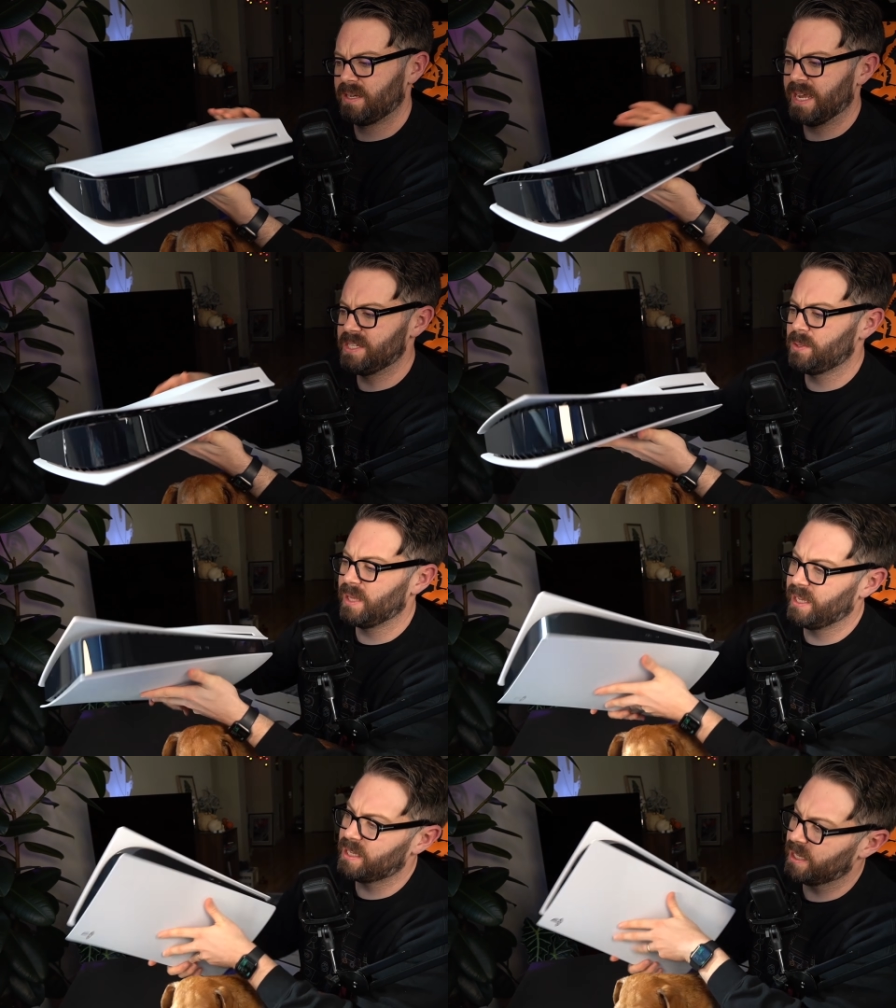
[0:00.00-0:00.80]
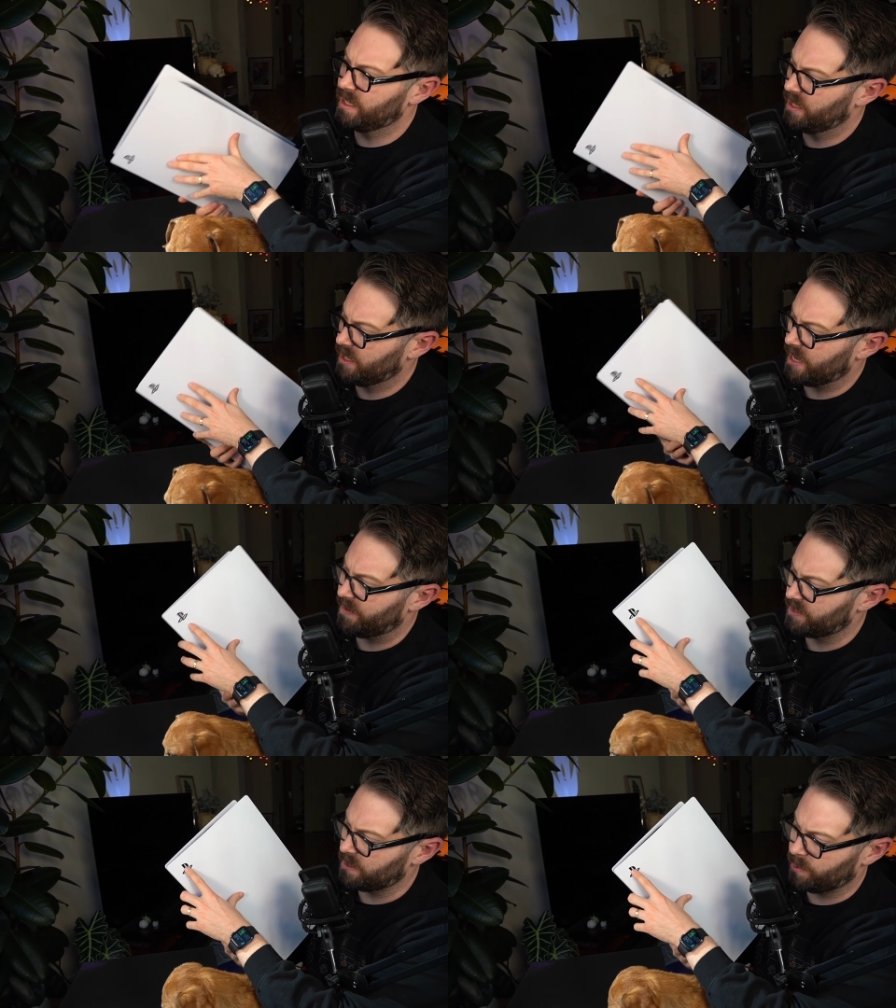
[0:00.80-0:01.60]
I do like
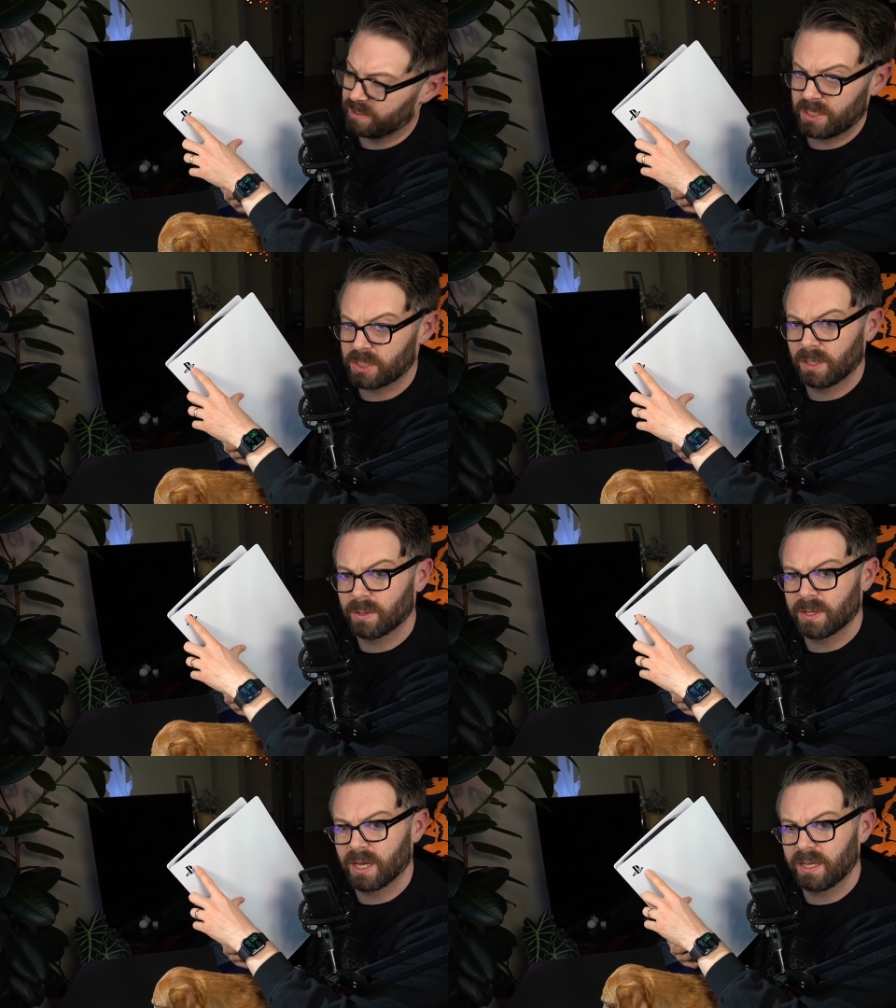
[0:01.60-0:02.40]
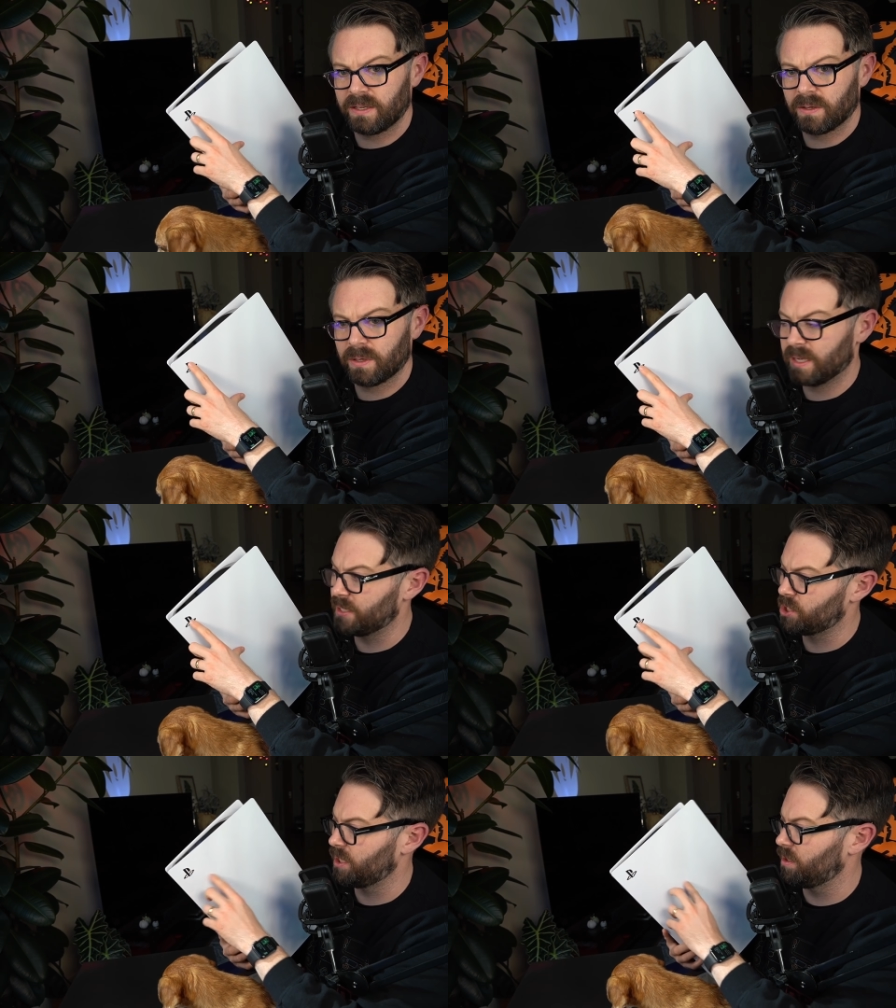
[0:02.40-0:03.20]
Obviously, the PlayStation logo cut into it,
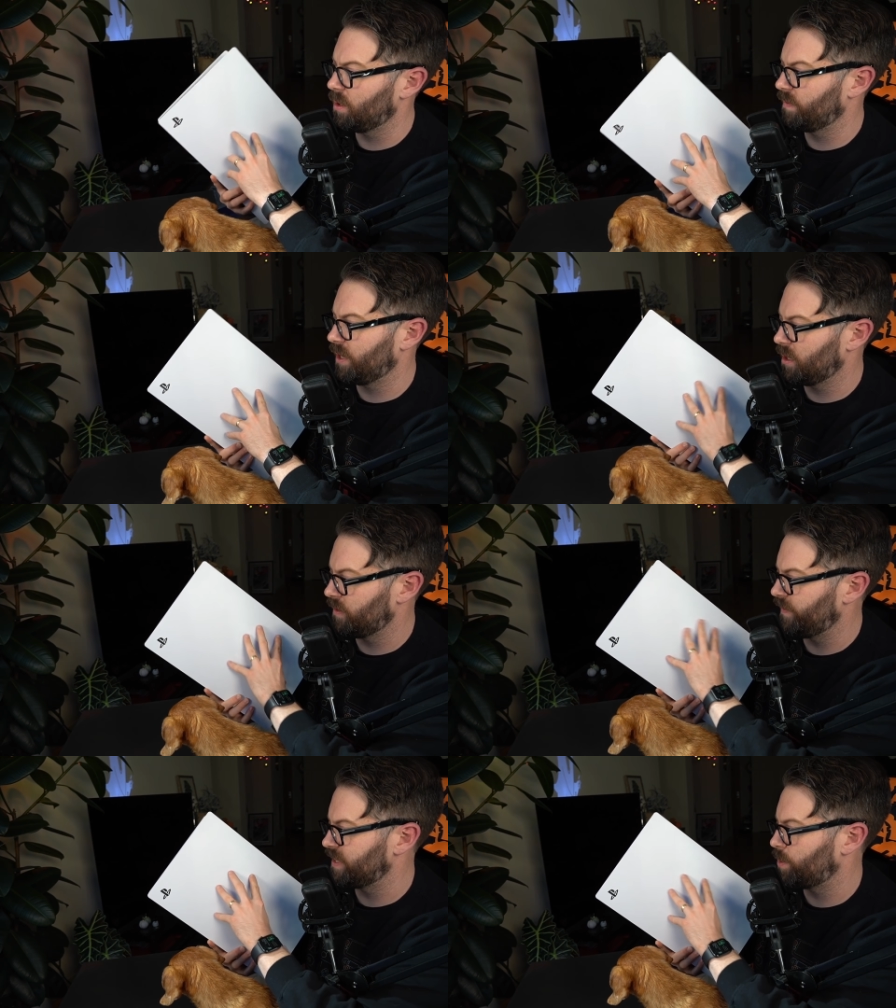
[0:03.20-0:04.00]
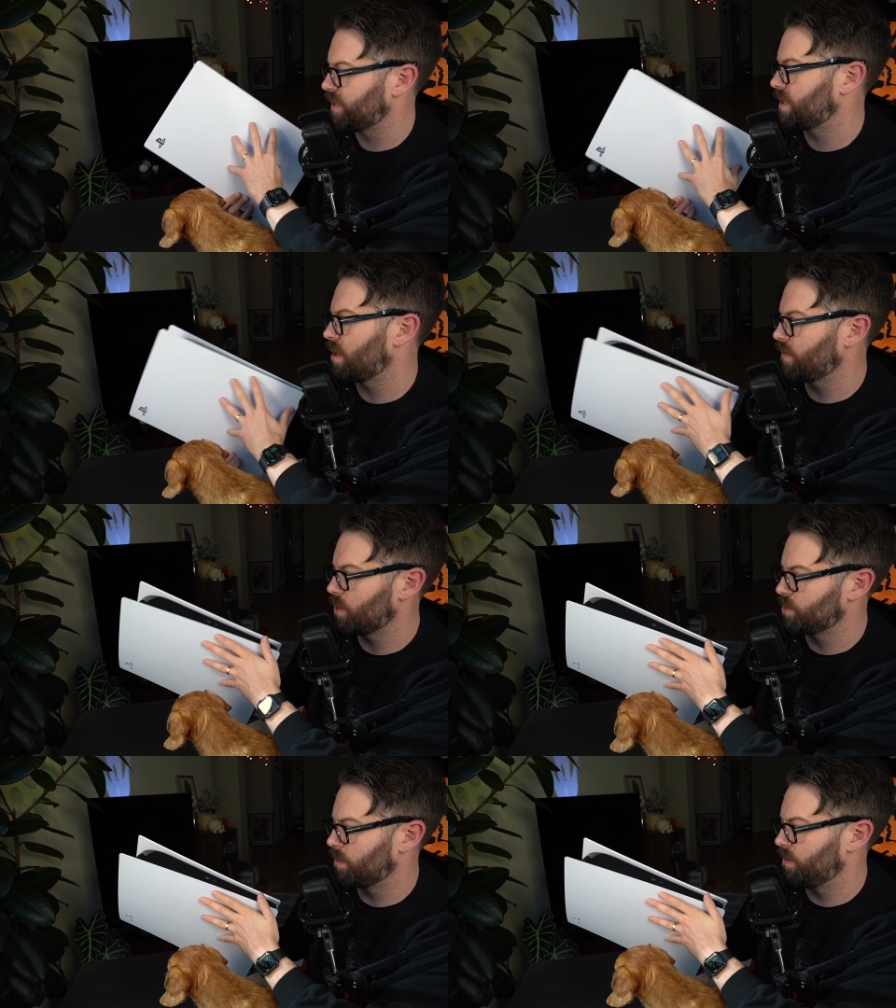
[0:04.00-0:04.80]
etched into it over here. The faceplates that are, of
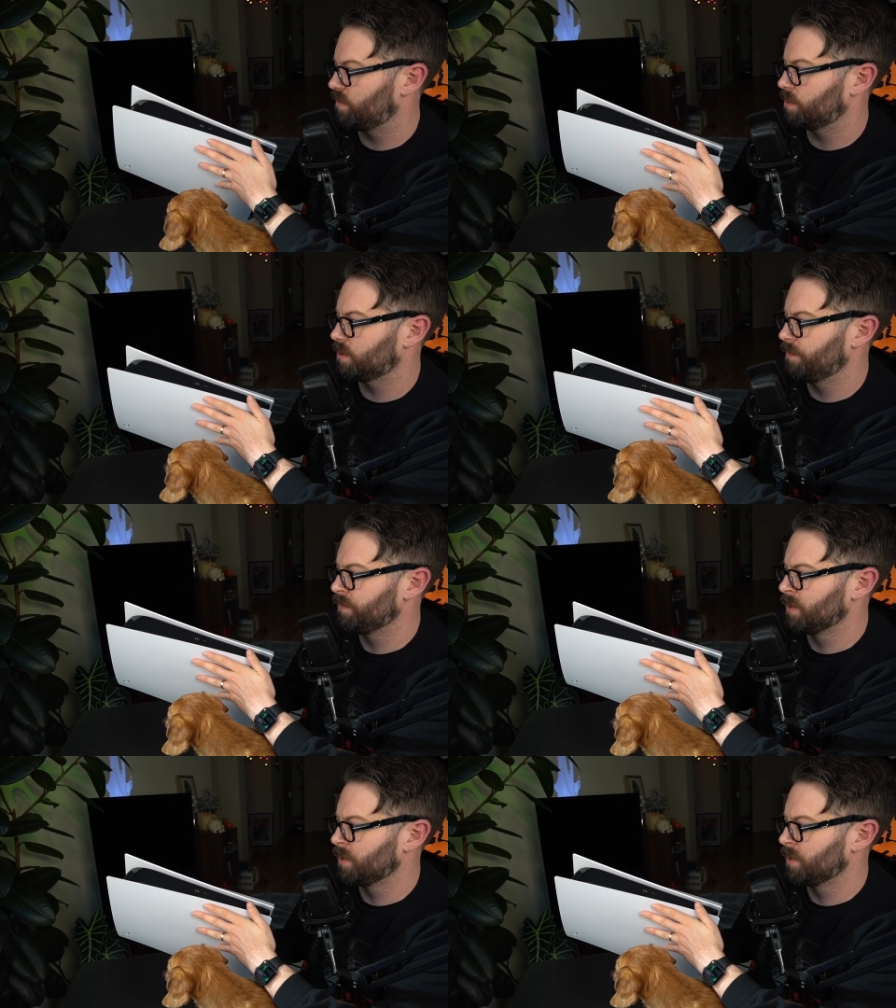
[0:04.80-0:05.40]
course, removable.